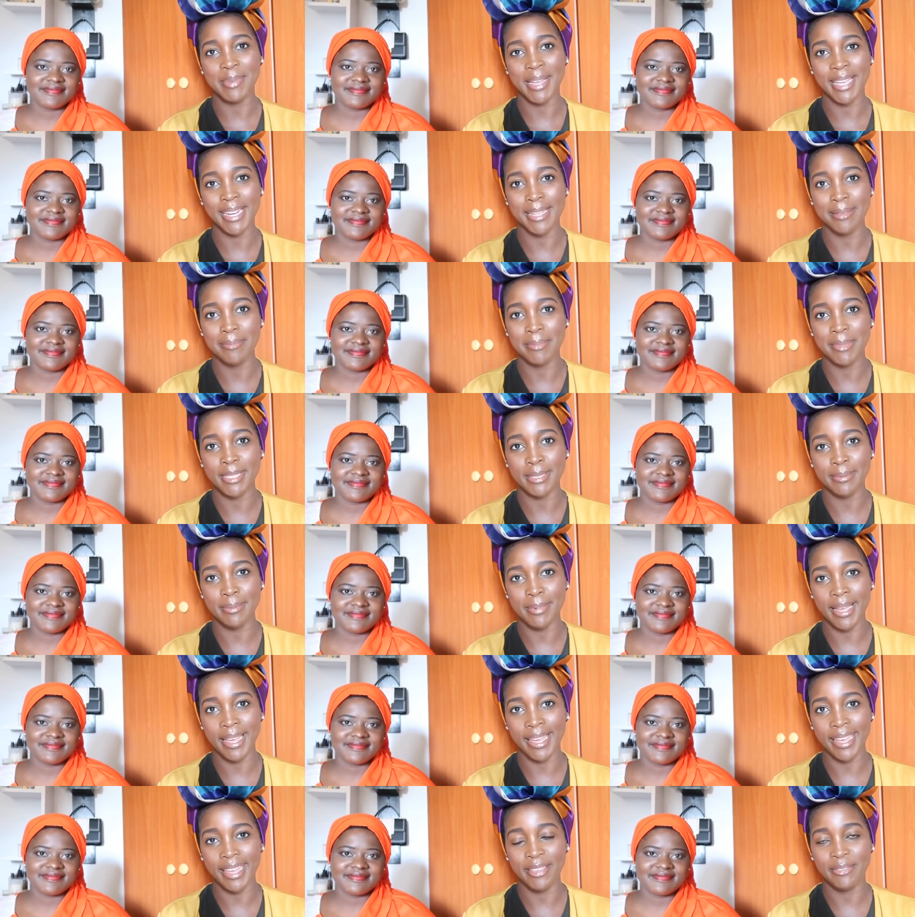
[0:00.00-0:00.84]
Speaker 1: My name is
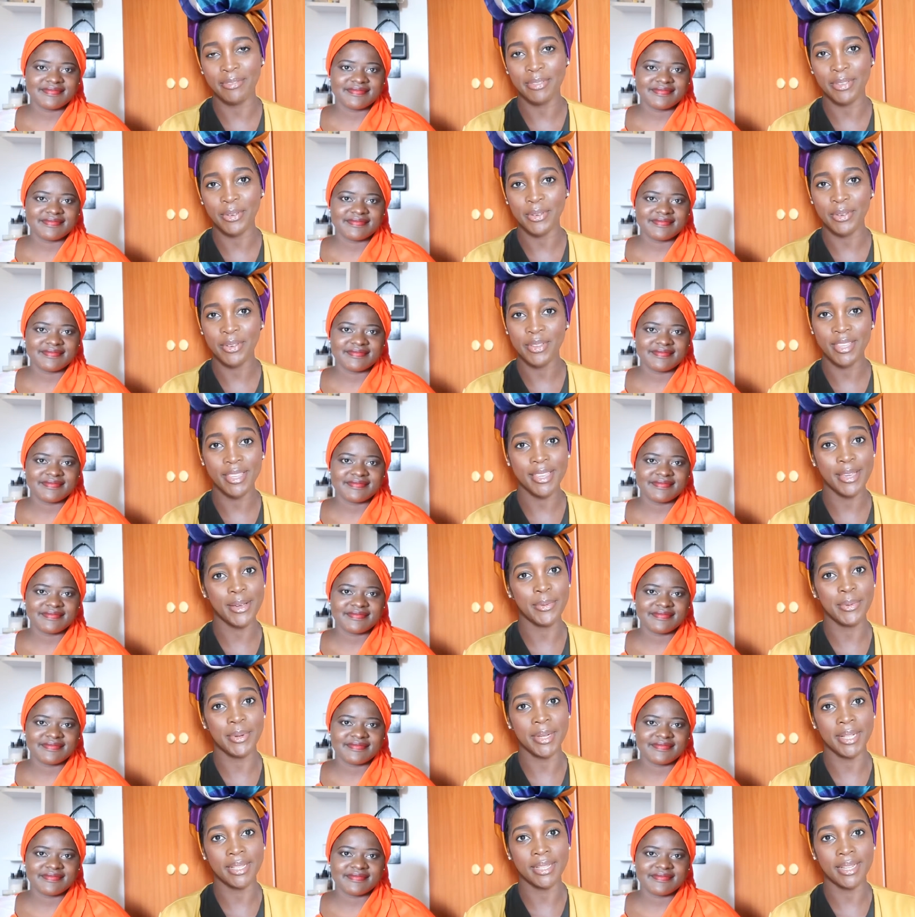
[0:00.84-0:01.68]
Maya. If you're new
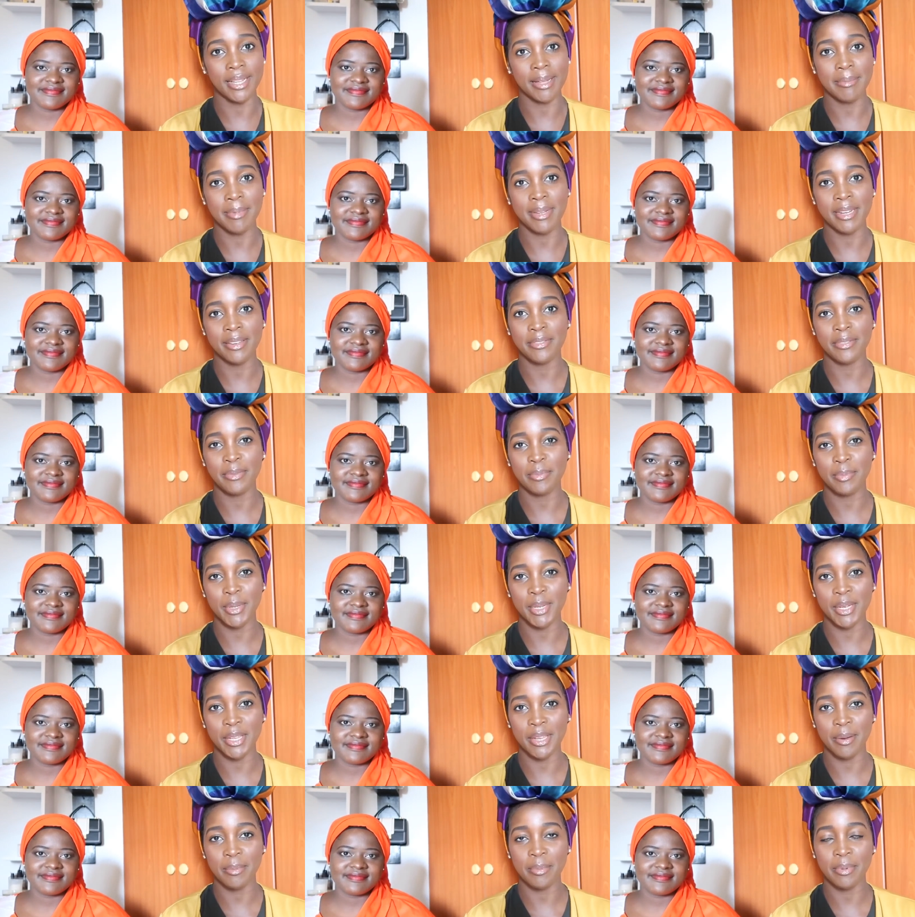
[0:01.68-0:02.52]
here, welcome, and if you've
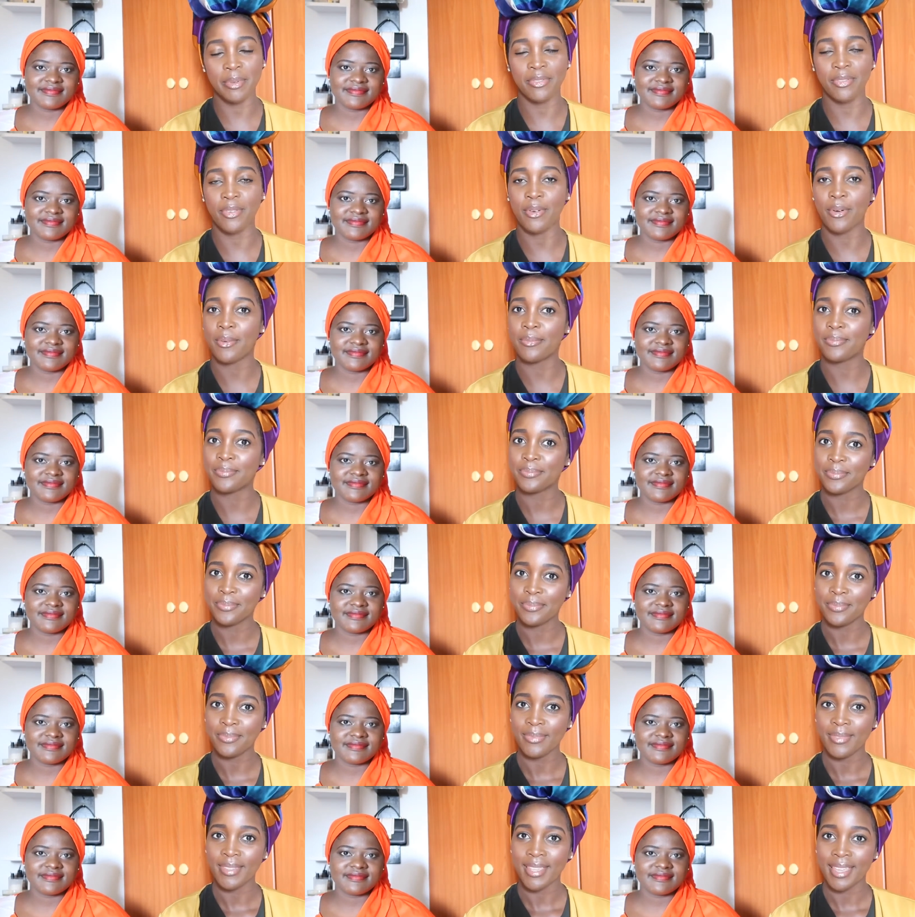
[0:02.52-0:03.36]
been here before,
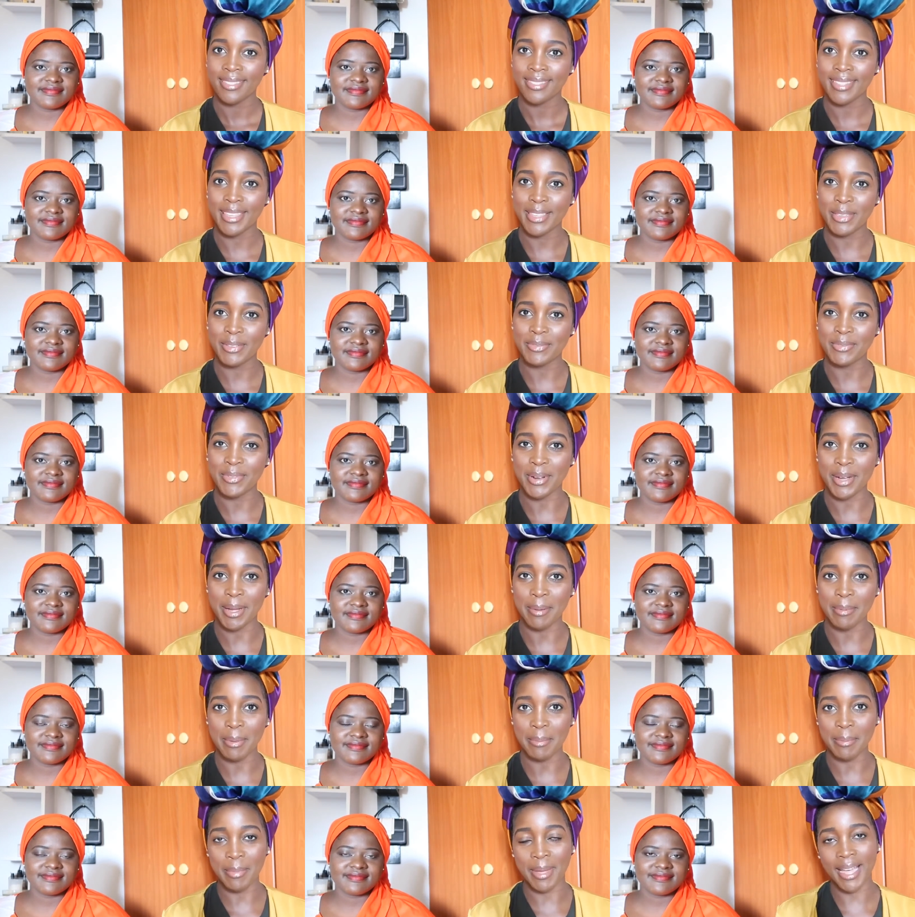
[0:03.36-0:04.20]
thank you for
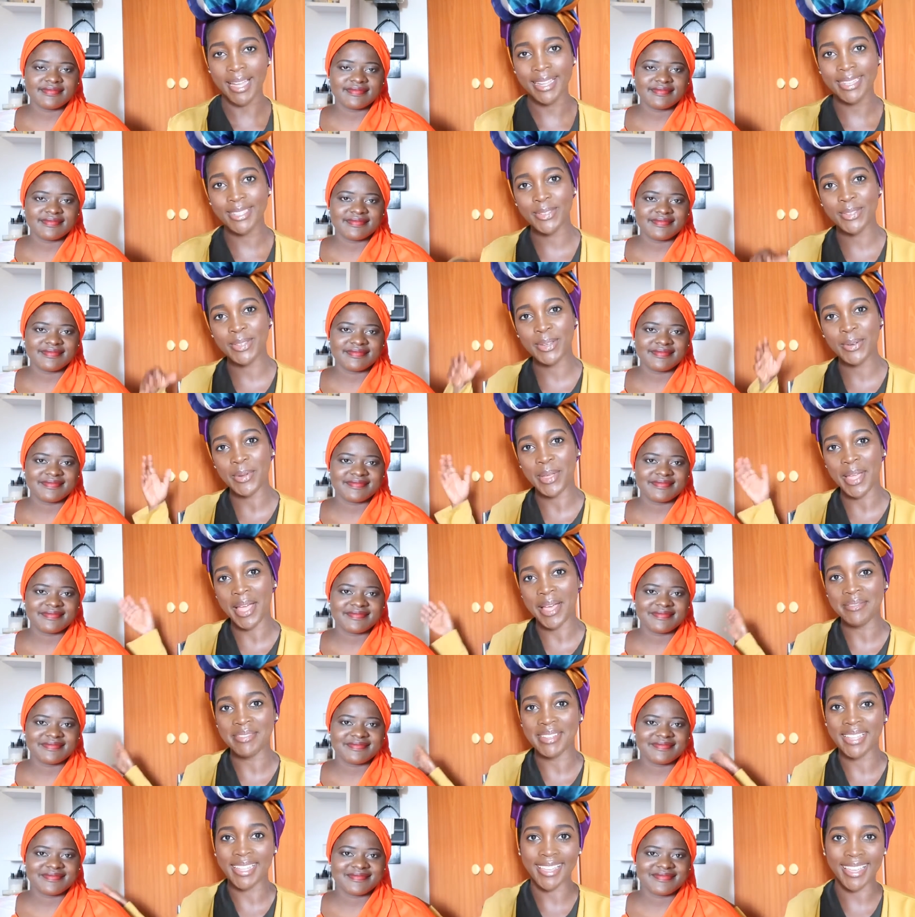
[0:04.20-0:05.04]
coming back. Today we
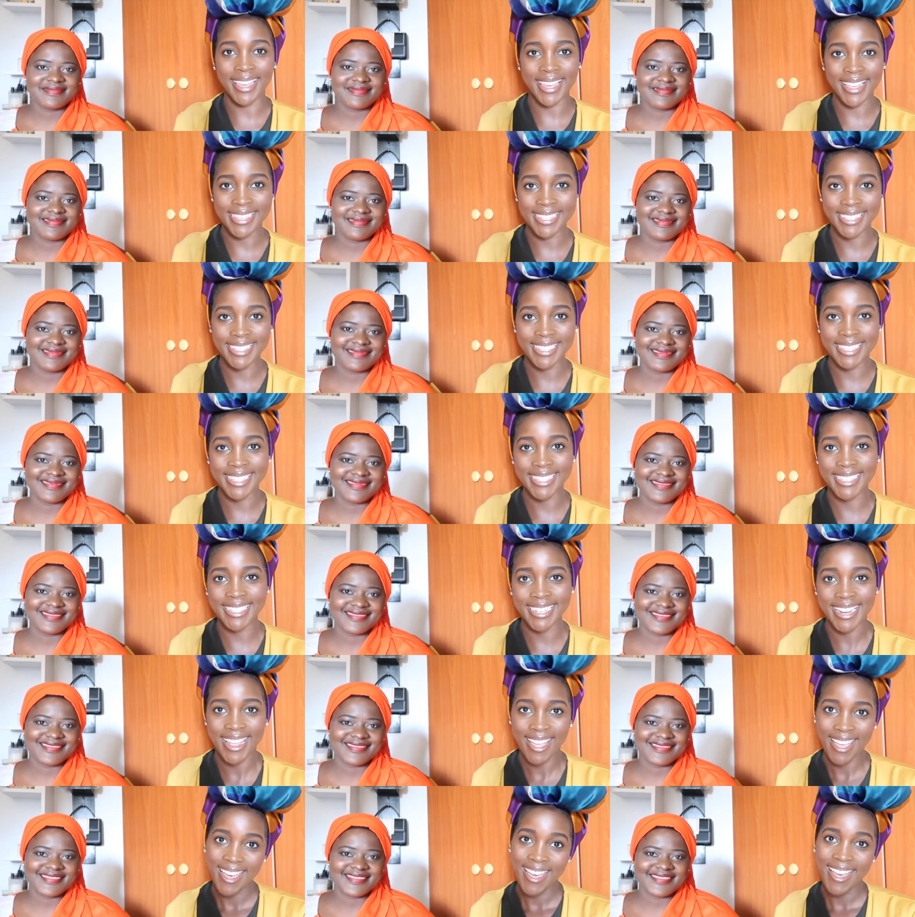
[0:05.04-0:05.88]
have a
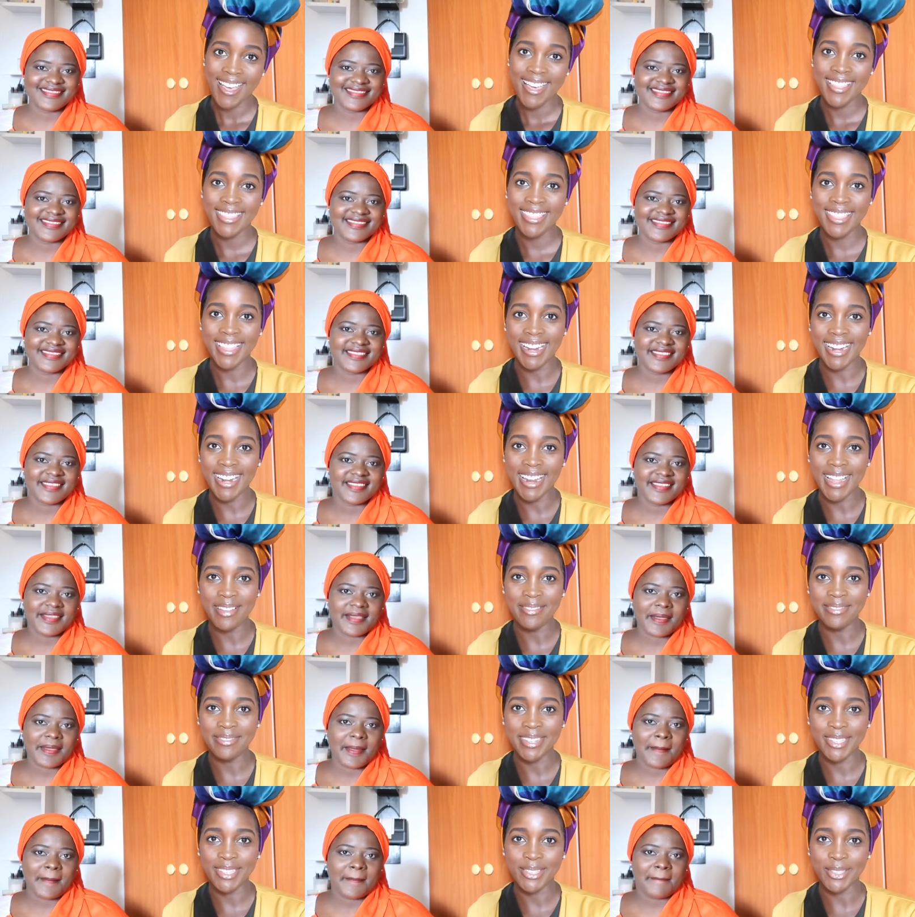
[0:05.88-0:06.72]
guest, the
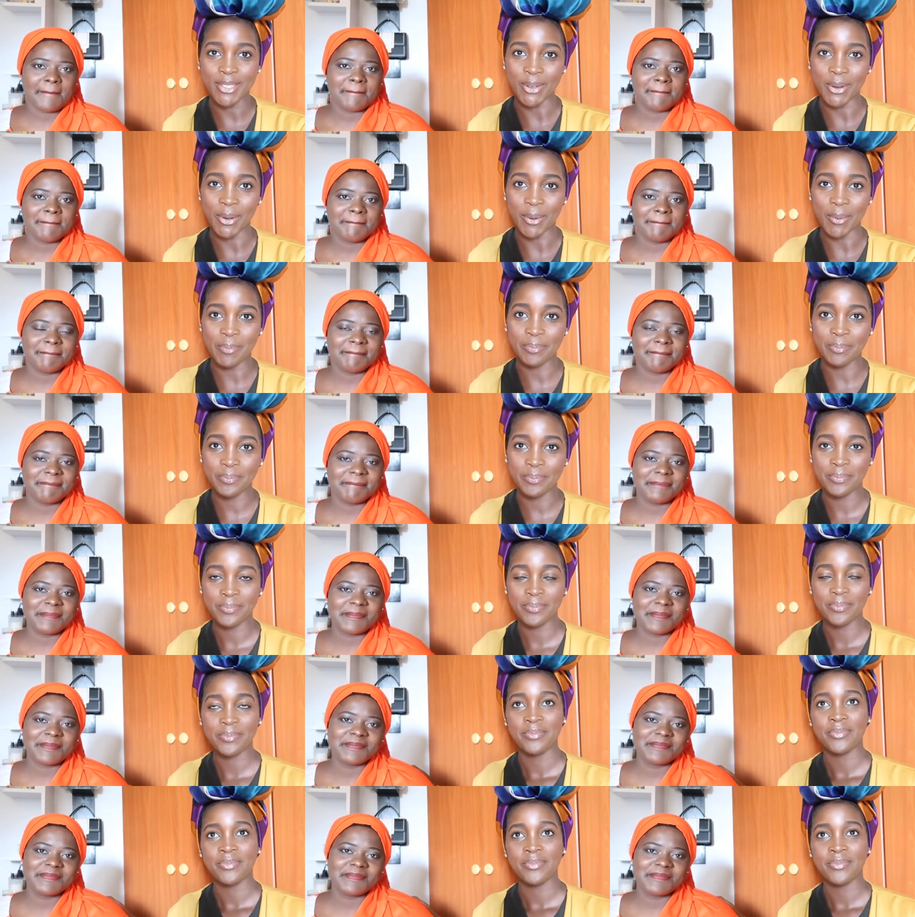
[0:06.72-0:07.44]
lovely Tom.